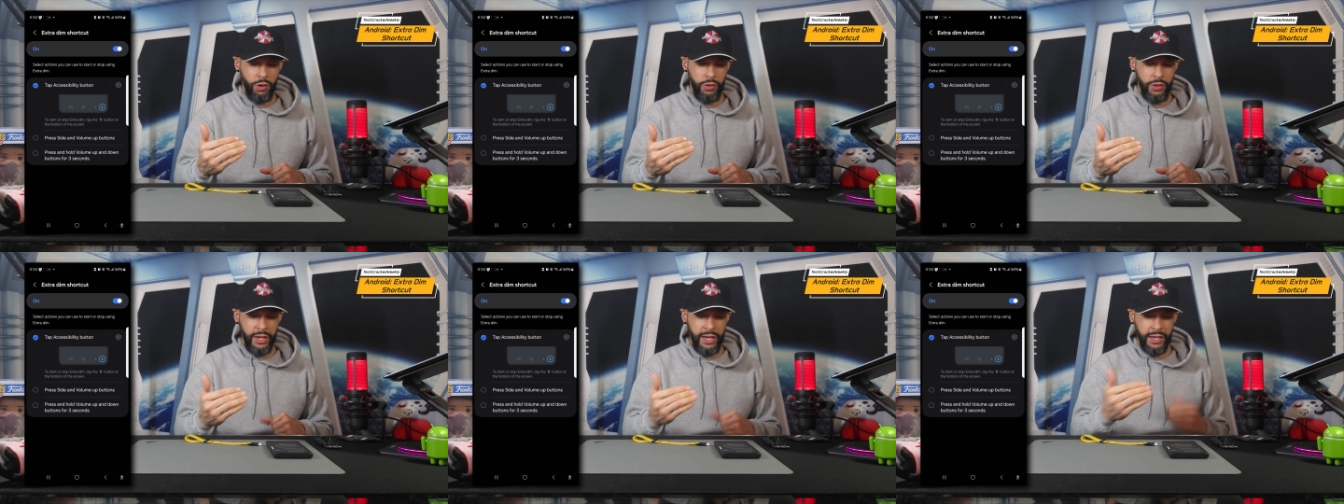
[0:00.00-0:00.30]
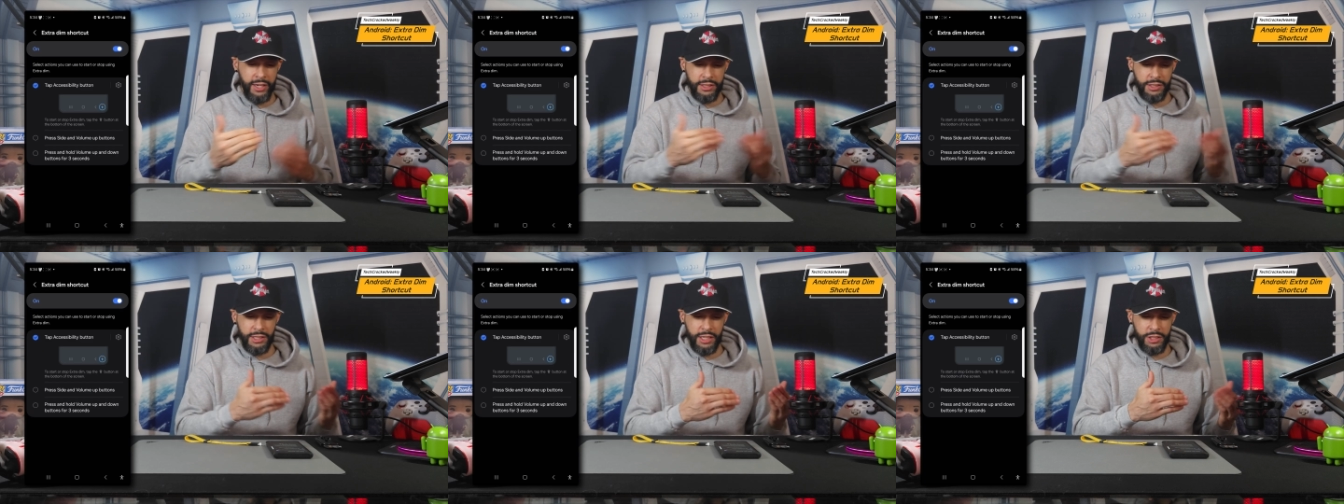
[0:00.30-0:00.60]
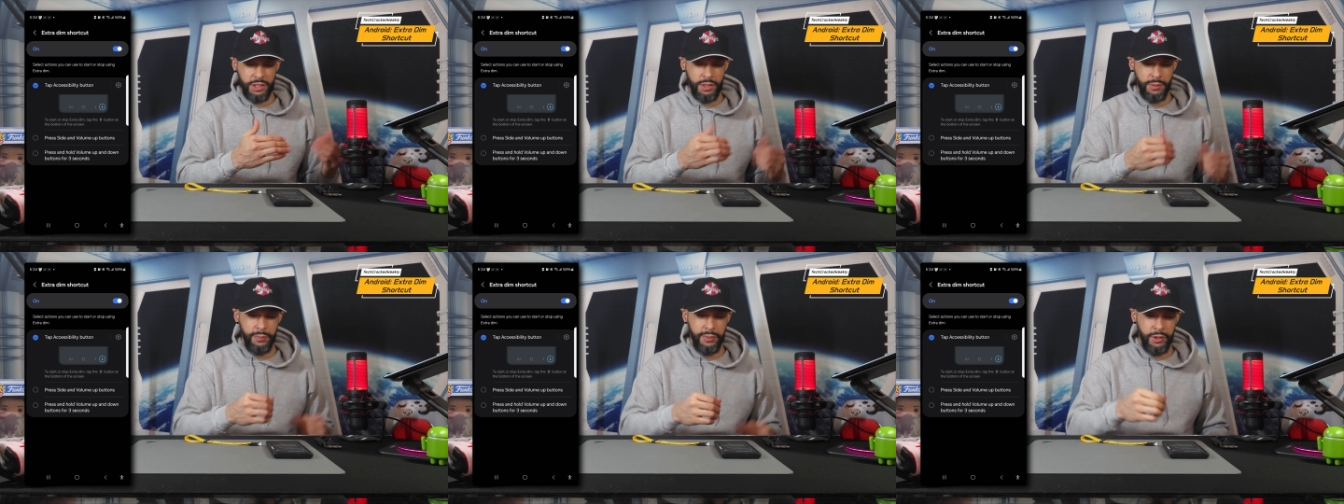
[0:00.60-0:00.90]
that
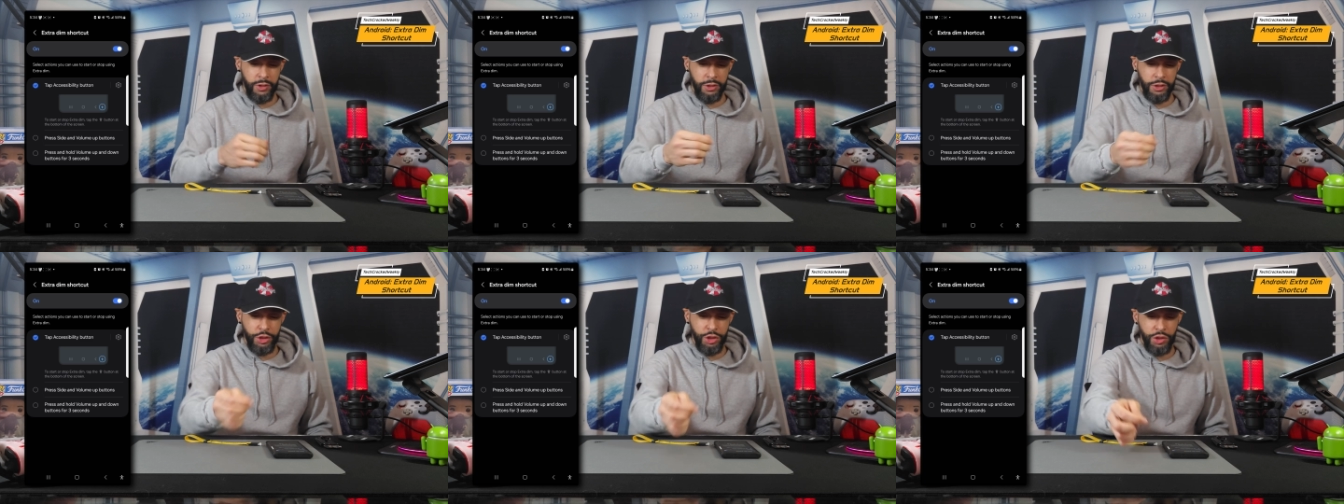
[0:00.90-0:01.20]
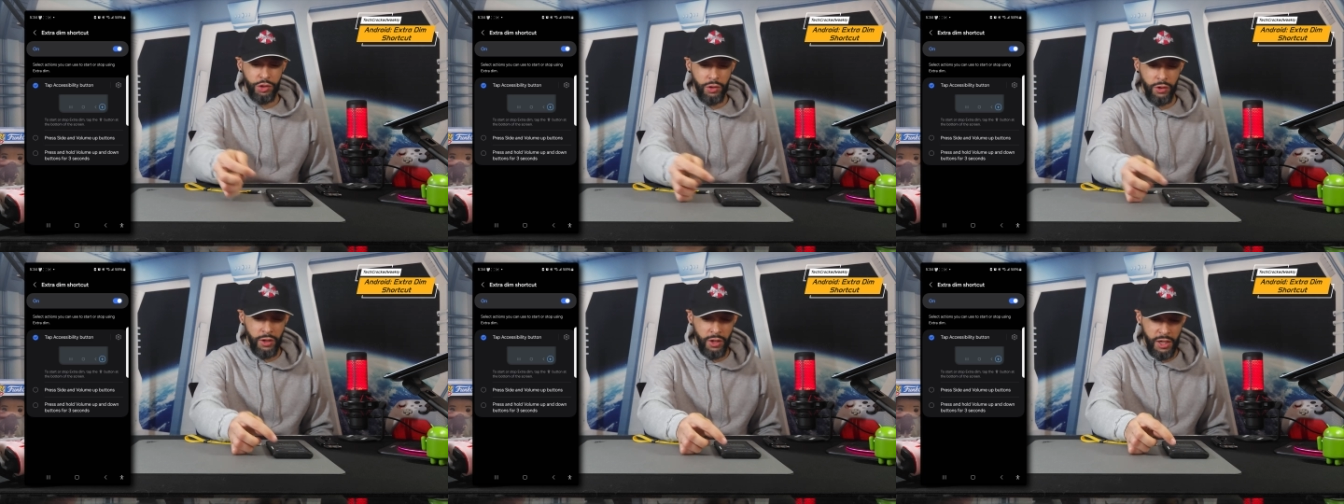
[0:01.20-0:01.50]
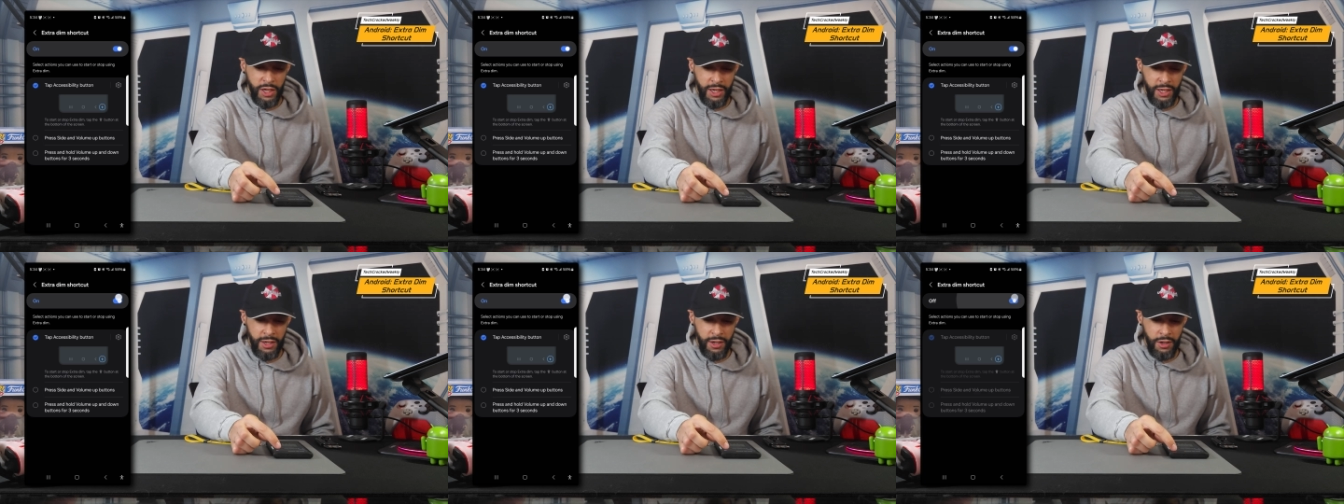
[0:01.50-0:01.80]
accessibility
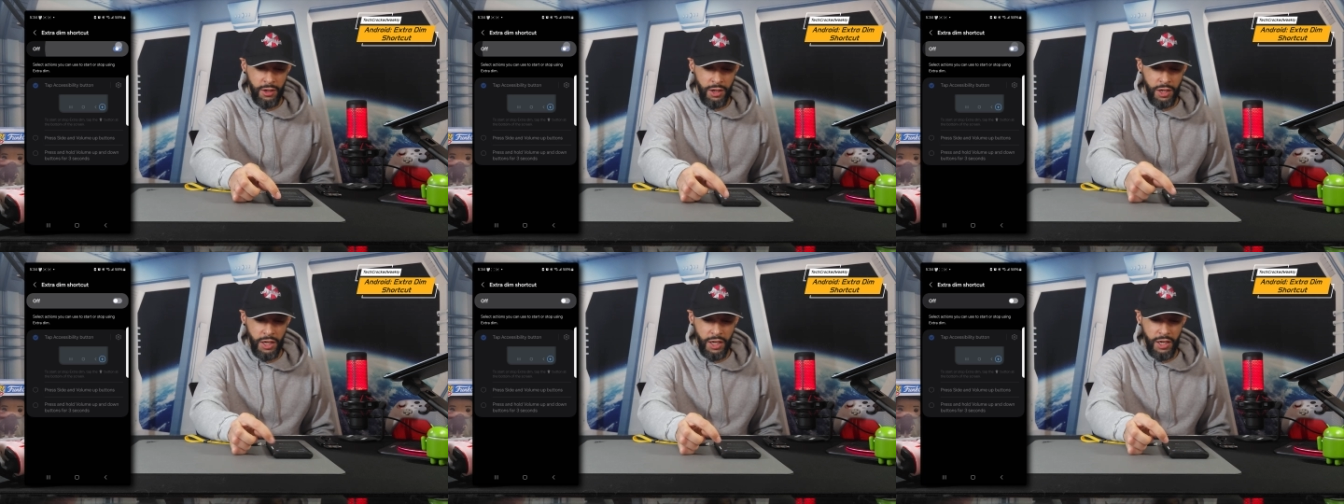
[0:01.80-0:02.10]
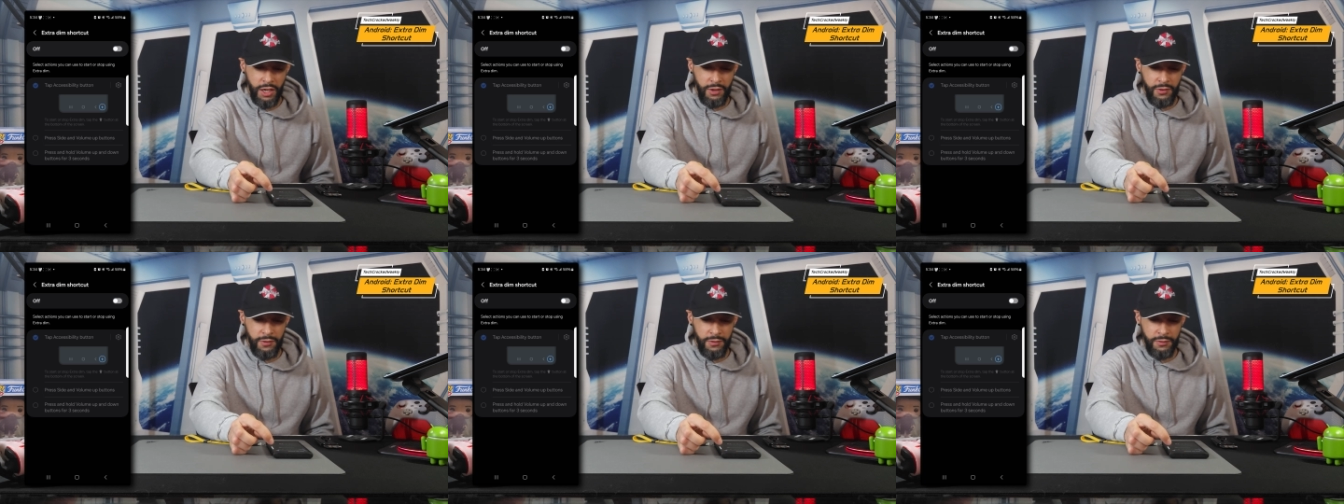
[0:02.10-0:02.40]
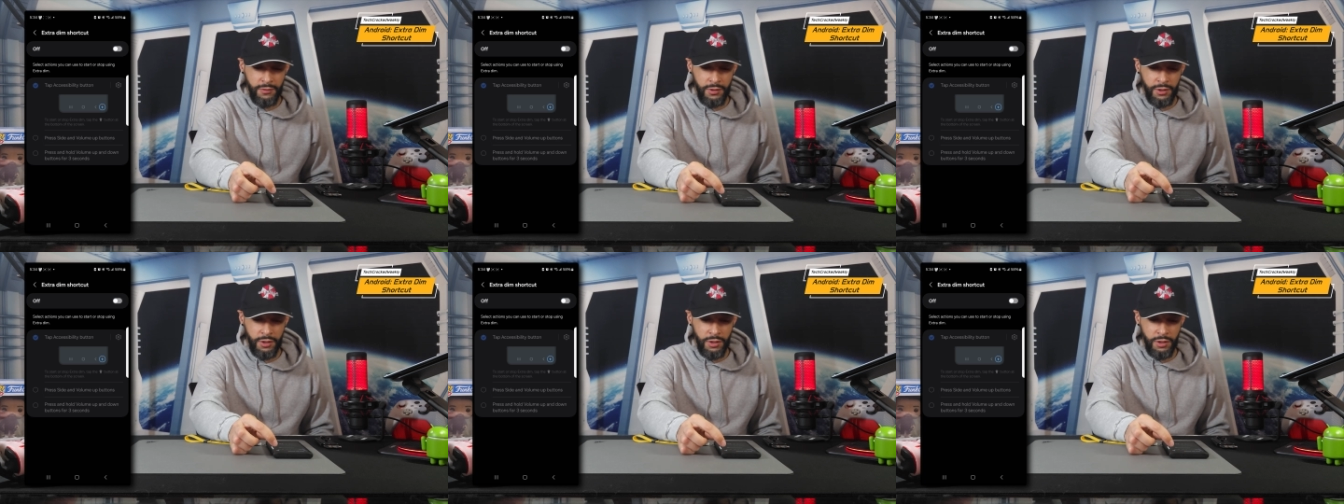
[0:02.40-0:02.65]
shortcut off